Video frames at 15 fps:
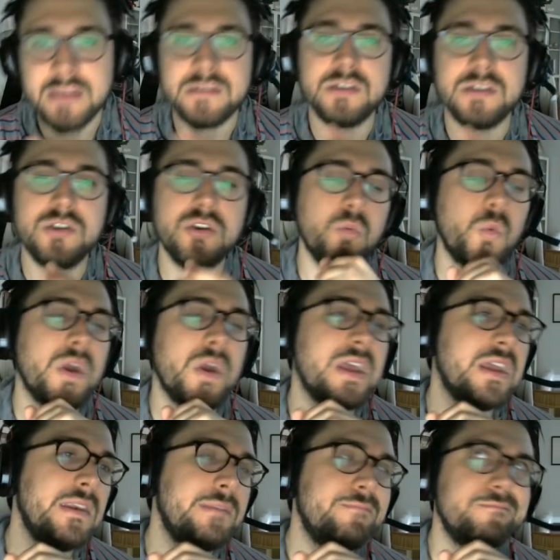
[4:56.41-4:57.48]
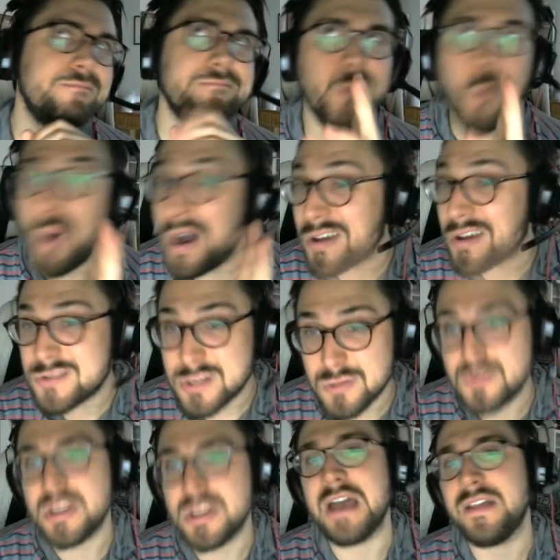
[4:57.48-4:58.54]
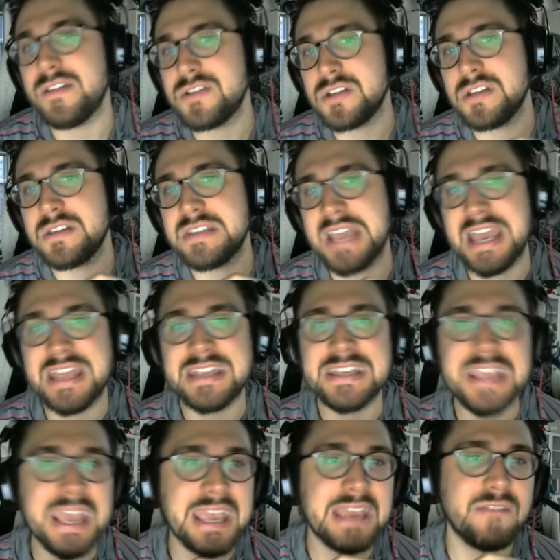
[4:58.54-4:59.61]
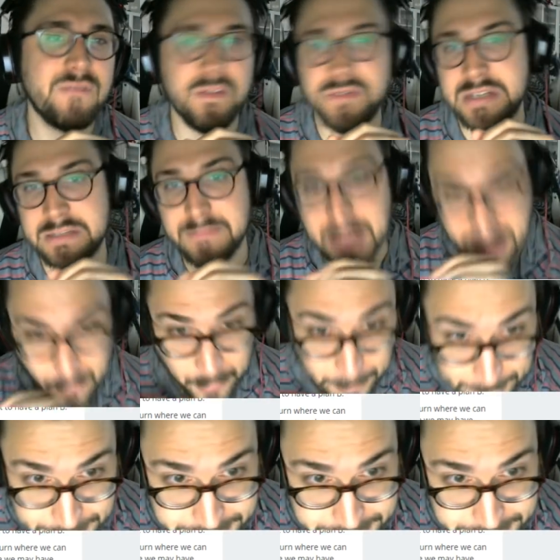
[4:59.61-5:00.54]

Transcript: so that you can win 1 or 2 challenges and gain 15 power.